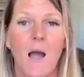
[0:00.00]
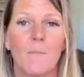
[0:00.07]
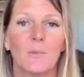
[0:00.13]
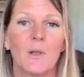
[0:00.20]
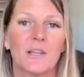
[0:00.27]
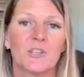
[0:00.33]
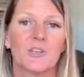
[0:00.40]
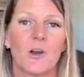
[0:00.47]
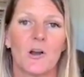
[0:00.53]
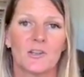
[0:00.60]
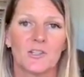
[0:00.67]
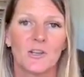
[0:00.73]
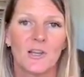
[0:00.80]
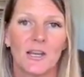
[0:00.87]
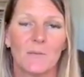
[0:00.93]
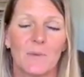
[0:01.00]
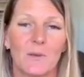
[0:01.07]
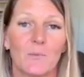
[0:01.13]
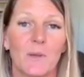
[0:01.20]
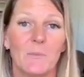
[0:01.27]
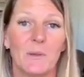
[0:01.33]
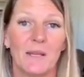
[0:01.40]
Plus you're also gonna
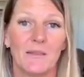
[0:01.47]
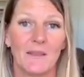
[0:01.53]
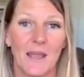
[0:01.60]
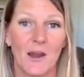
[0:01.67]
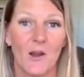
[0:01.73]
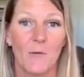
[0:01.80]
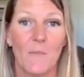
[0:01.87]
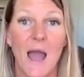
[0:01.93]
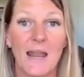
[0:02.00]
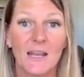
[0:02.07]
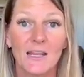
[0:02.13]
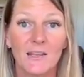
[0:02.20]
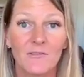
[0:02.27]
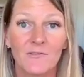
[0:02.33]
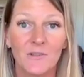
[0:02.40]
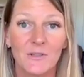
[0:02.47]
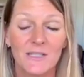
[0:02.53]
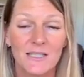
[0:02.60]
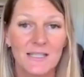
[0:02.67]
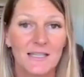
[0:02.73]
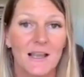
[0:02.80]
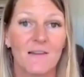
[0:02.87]
be reaping the aromatic
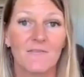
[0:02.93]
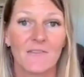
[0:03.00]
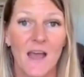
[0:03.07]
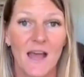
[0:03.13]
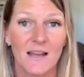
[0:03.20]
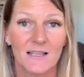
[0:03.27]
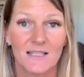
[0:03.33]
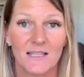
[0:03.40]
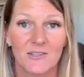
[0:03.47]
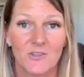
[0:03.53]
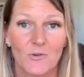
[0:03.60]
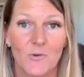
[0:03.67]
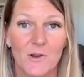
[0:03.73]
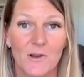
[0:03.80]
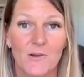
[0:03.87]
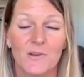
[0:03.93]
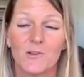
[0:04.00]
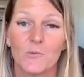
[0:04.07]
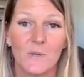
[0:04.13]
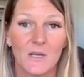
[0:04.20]
influence of that essential oil, and you'll